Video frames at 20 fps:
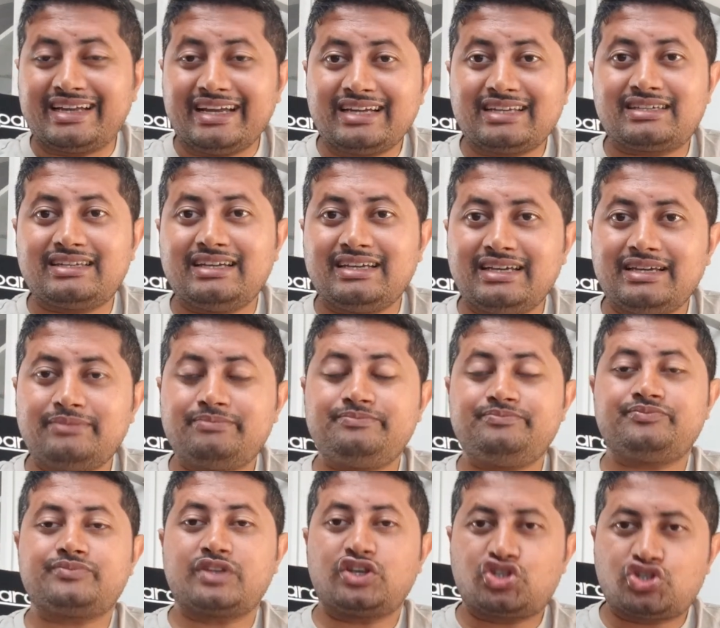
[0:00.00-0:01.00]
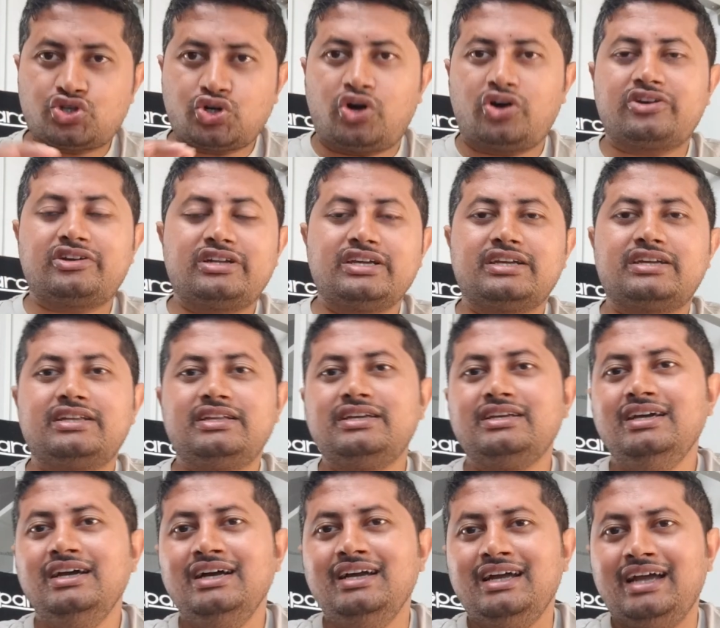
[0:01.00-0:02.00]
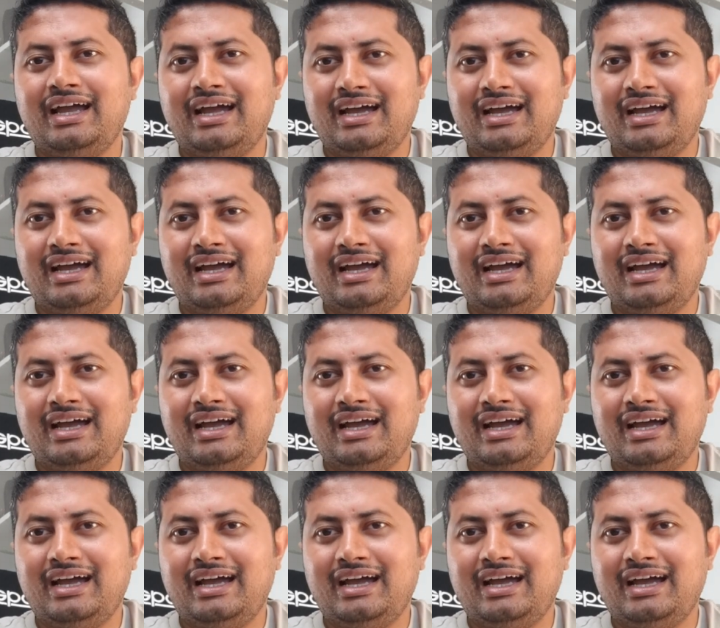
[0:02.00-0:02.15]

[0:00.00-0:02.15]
get a short degree